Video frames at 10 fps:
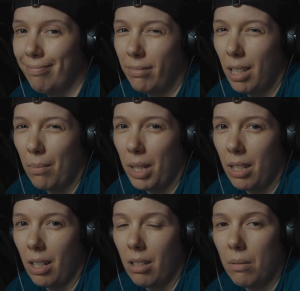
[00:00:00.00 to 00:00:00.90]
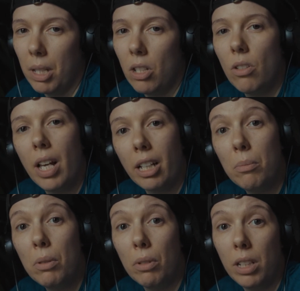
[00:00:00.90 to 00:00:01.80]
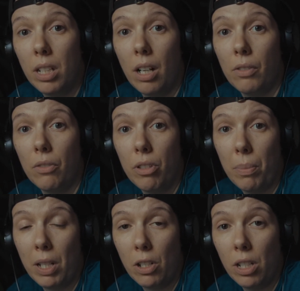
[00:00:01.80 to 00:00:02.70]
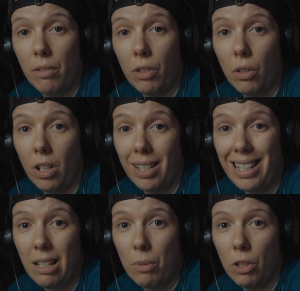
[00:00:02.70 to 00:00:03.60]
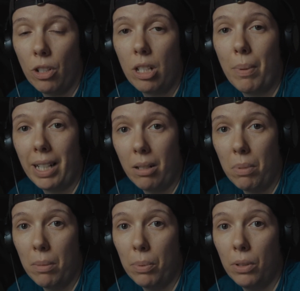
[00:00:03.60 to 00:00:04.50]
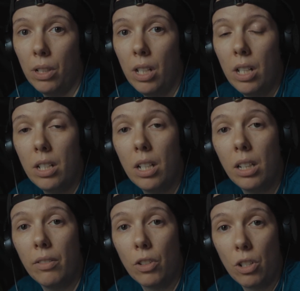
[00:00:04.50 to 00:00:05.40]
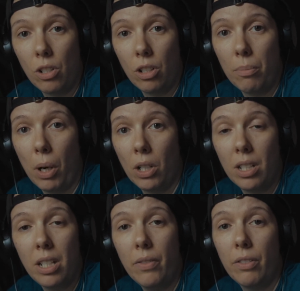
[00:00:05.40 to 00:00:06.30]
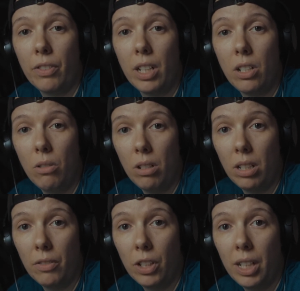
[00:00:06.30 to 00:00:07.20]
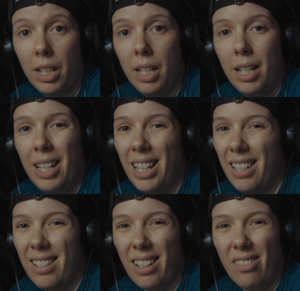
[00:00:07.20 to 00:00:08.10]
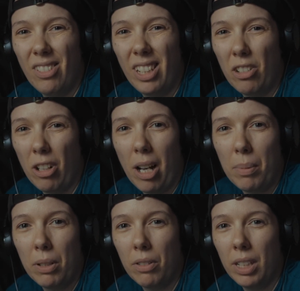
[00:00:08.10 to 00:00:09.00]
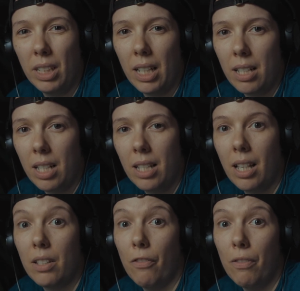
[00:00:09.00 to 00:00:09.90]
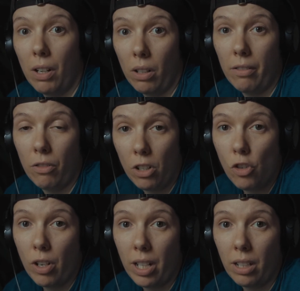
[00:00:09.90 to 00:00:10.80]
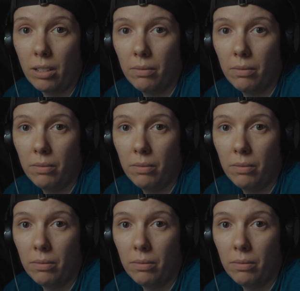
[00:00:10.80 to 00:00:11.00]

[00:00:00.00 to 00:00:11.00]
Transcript: Doesn't make sense to me. So that can be really tough, especially if you're on a team and you're expecting people to deliver certain parts. And even if they do deliver it, it's done really crappy or really lazy. That's very frustrating.